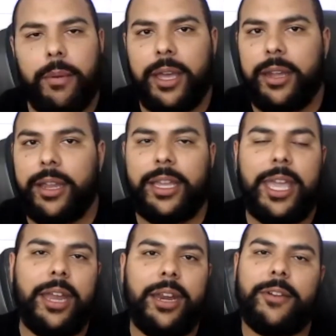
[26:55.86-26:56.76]
like I
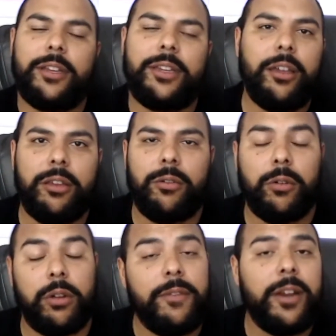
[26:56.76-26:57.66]
can't even tell you,
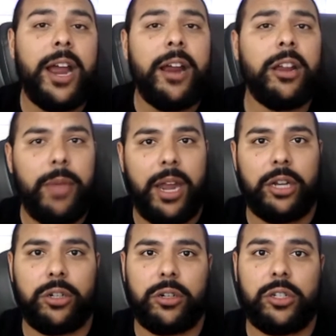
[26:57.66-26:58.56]
or even hiring
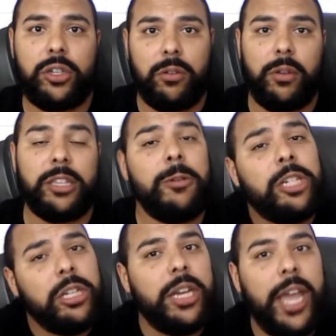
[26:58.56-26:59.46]
managers do,
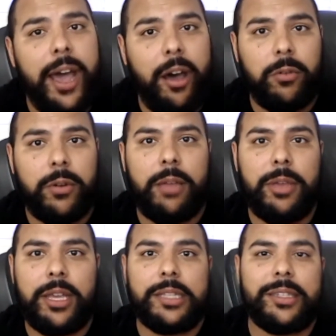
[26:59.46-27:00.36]
especially now, right?
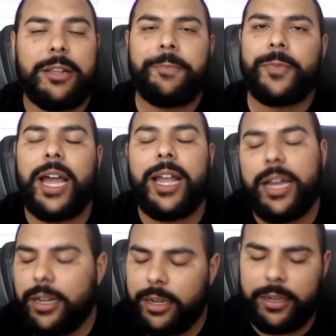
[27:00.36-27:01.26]
Because I
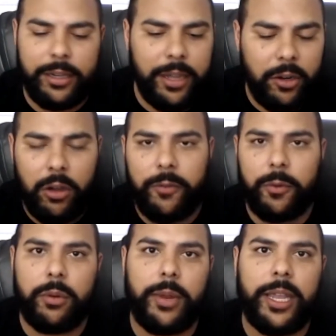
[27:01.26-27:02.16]
got a call from
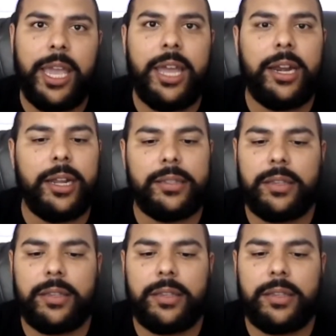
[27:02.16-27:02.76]
one of my candidates